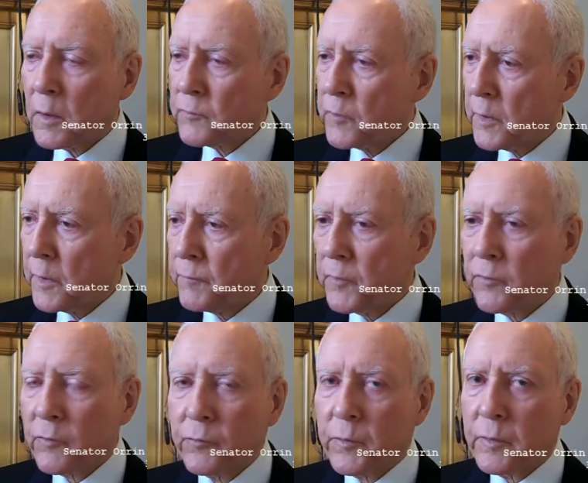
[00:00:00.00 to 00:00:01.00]
No, it doesn't have to
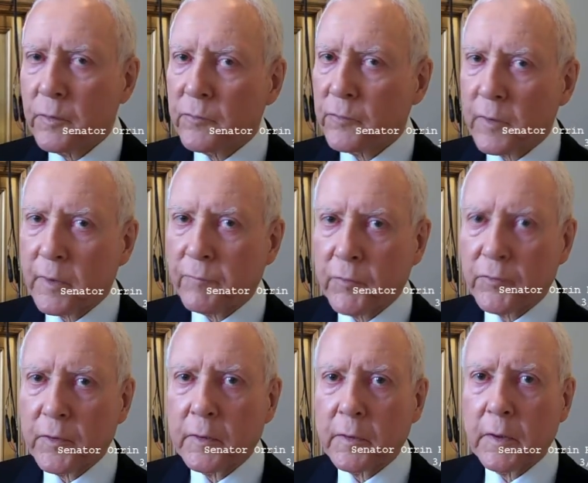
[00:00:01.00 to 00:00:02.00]
just reduce the
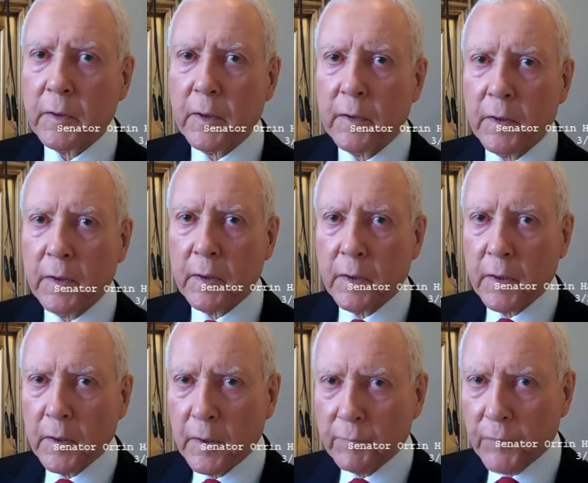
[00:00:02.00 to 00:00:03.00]
deficit.
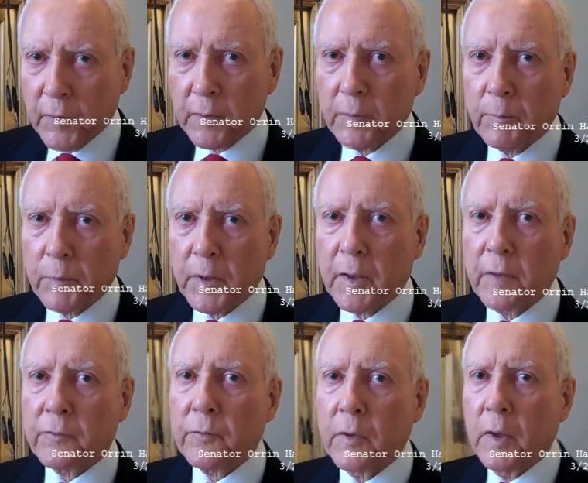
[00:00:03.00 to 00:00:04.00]
If it
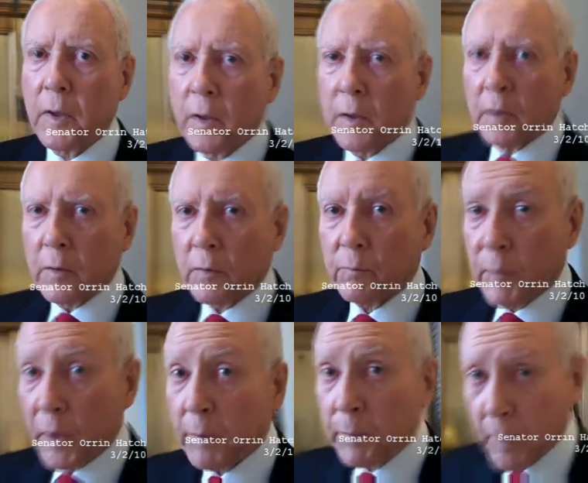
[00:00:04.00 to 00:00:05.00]
applies,
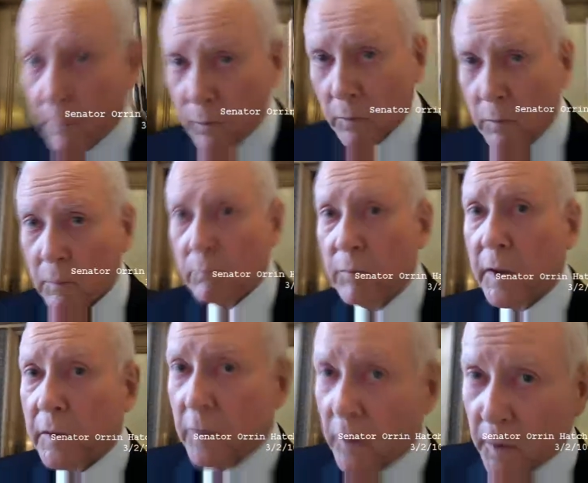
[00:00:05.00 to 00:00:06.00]
many people
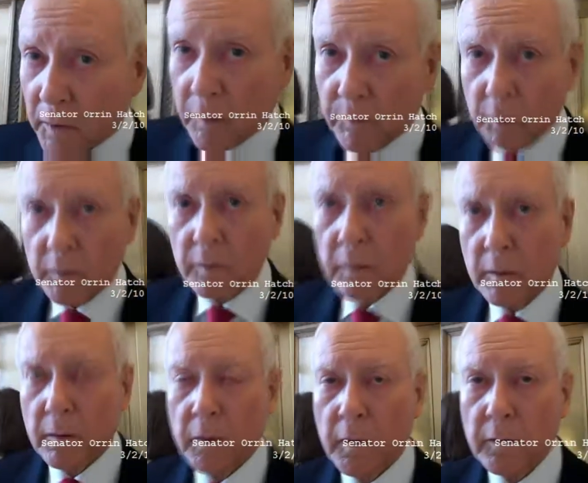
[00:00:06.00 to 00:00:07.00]
make the
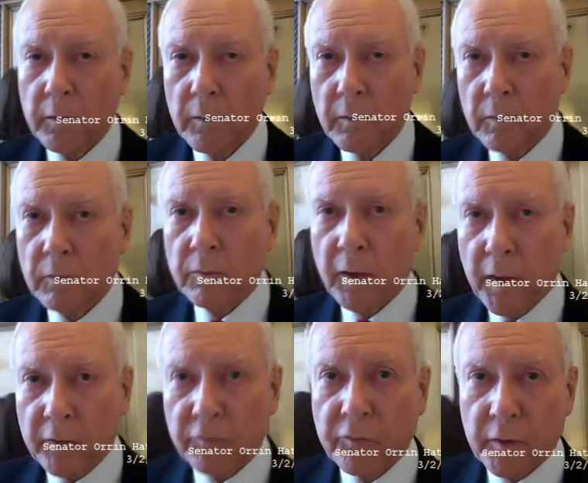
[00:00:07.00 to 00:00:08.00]
argument that
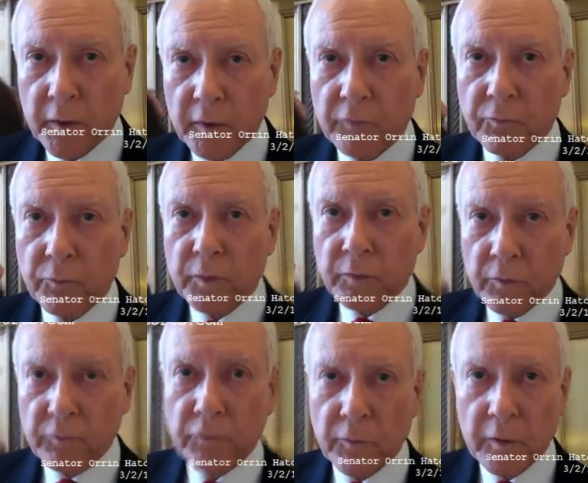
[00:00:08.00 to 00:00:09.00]
tax cuts
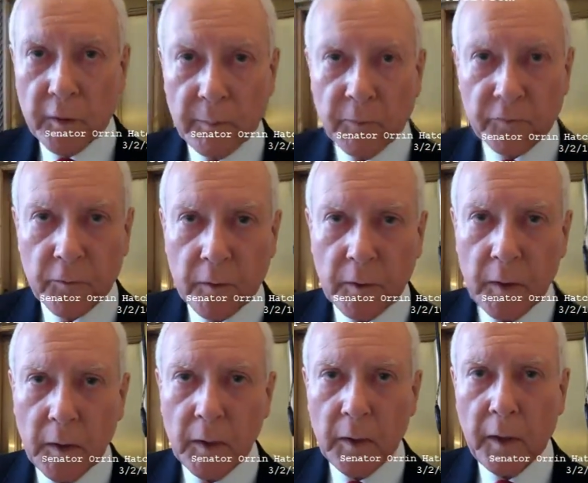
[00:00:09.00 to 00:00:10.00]
reduce the deficit.
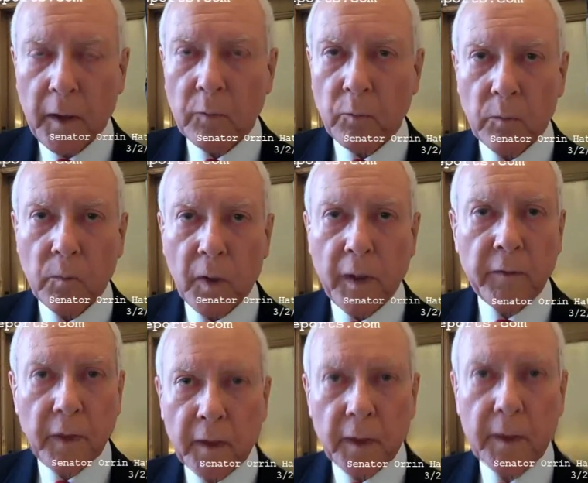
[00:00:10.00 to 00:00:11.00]
And I
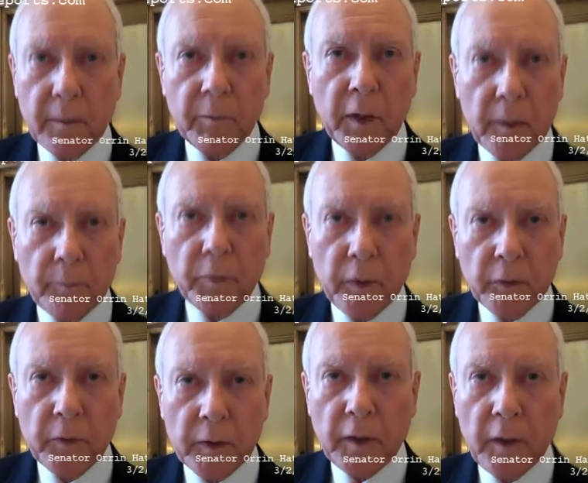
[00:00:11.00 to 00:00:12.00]
think I can make a pretty
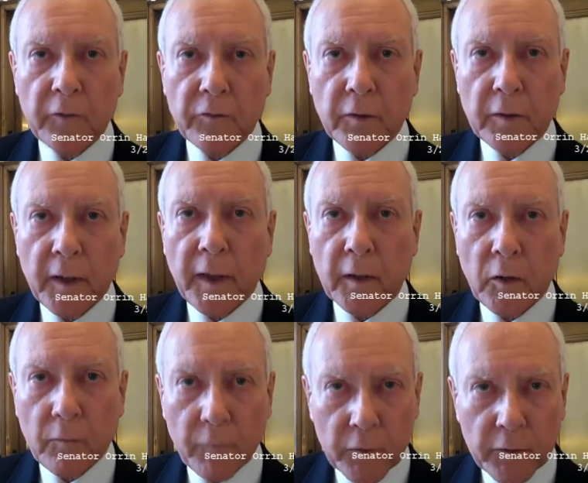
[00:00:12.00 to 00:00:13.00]
good case that
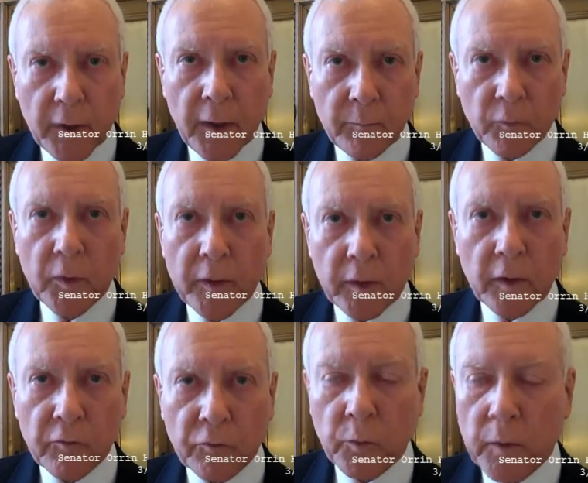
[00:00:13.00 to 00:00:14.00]
over time really
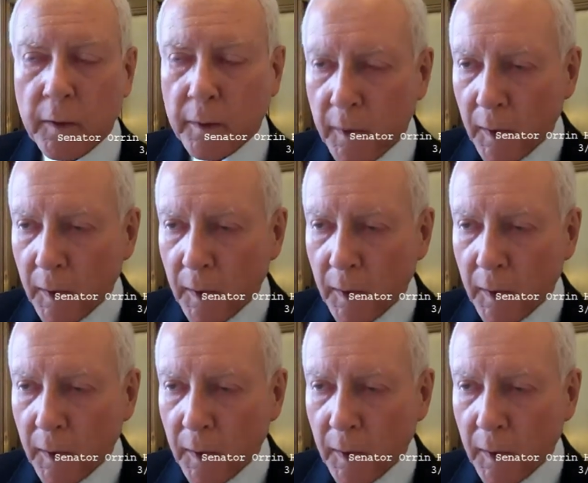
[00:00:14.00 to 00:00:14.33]
does work.